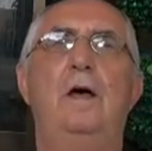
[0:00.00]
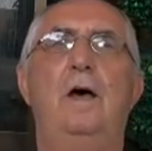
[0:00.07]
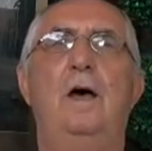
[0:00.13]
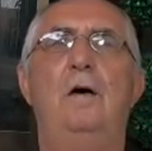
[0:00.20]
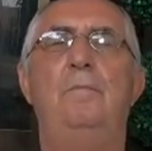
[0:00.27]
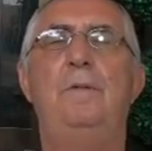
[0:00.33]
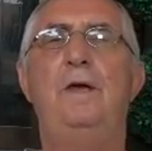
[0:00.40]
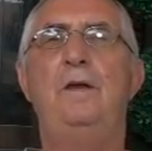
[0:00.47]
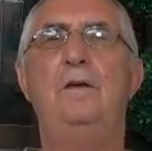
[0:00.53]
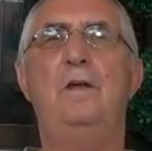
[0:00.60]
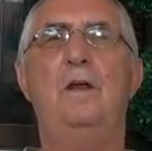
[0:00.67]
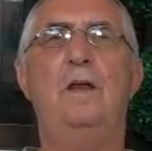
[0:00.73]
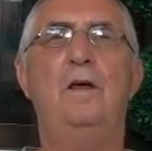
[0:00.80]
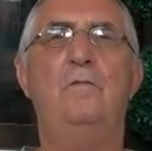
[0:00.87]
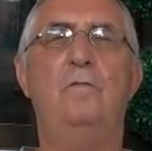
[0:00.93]
uh, me
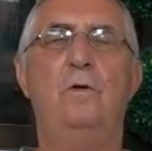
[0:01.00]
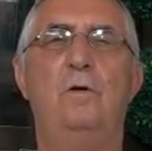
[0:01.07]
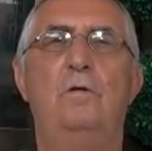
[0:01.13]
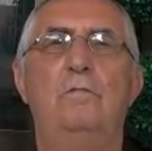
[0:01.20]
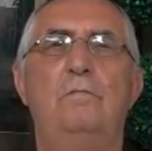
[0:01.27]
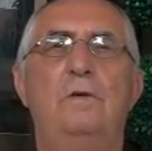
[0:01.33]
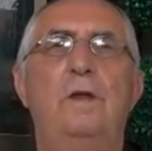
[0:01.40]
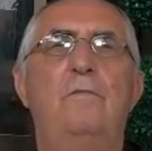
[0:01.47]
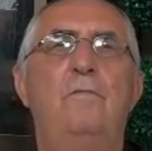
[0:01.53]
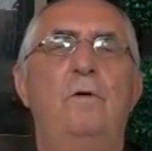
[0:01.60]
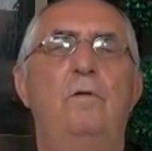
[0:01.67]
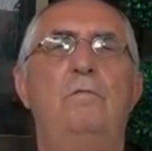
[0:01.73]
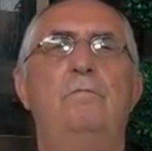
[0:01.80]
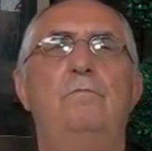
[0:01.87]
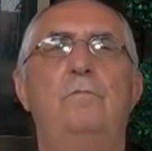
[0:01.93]
deliver
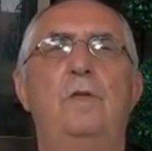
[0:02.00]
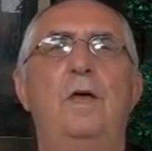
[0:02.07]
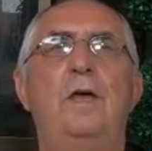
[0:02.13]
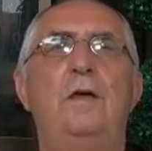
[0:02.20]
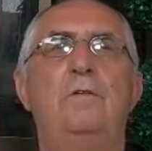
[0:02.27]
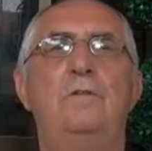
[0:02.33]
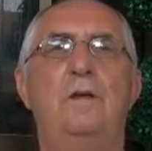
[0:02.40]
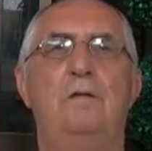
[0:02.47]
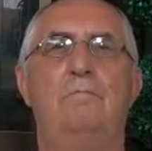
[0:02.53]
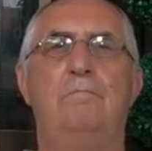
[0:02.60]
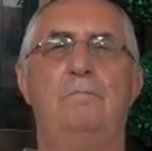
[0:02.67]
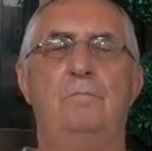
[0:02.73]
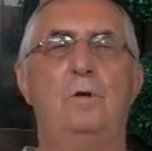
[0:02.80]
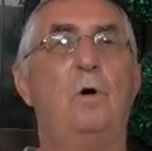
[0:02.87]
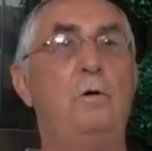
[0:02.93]
different things that
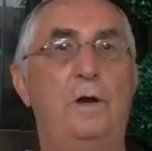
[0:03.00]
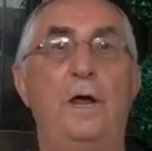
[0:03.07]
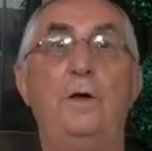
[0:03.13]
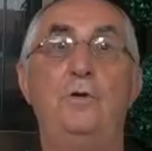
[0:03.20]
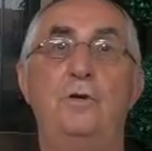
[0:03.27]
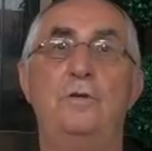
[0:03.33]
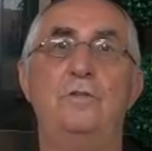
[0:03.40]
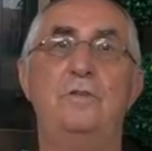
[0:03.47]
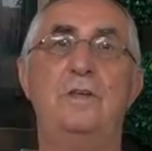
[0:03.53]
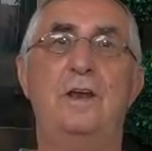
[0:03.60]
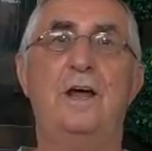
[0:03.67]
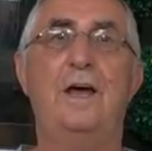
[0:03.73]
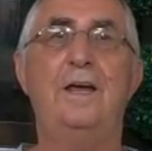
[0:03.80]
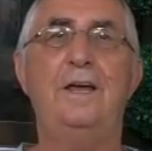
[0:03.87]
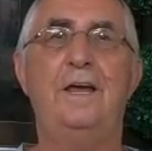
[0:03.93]
donations that
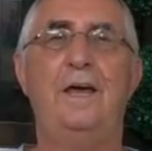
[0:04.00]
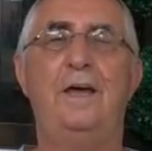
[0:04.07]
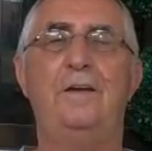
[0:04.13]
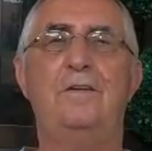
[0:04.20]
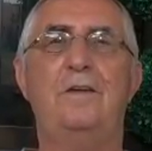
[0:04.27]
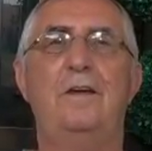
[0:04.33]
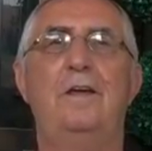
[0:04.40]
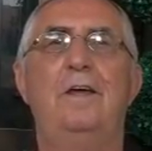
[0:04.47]
I get.